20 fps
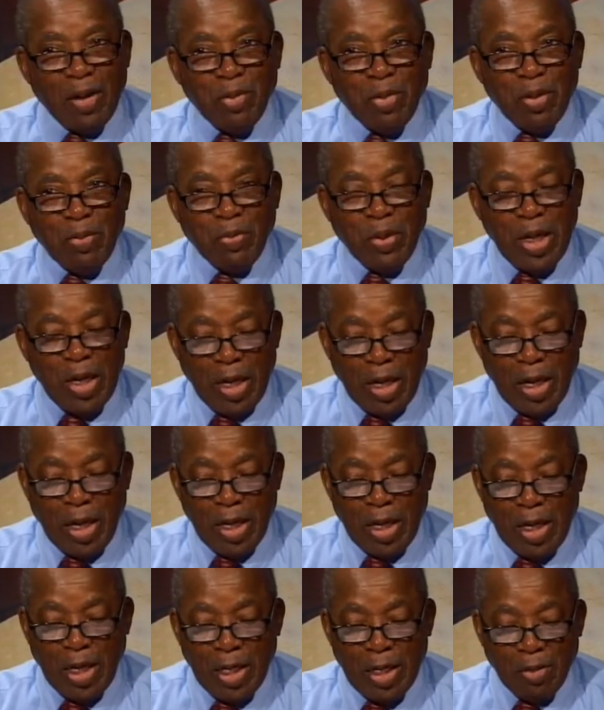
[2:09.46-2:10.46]
would be
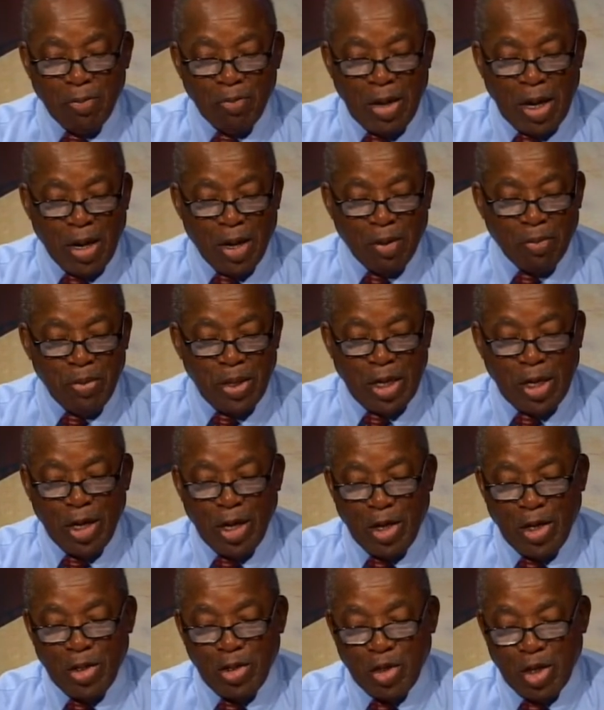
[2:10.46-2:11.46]
a good mayor
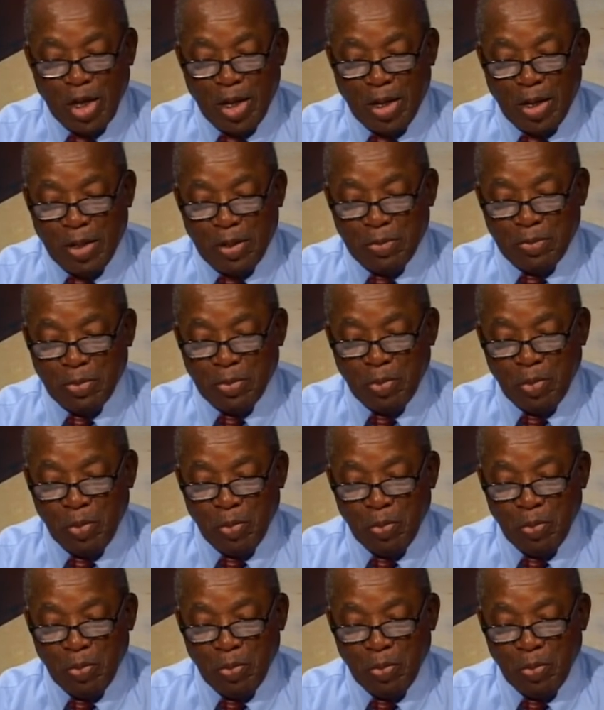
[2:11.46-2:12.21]
because I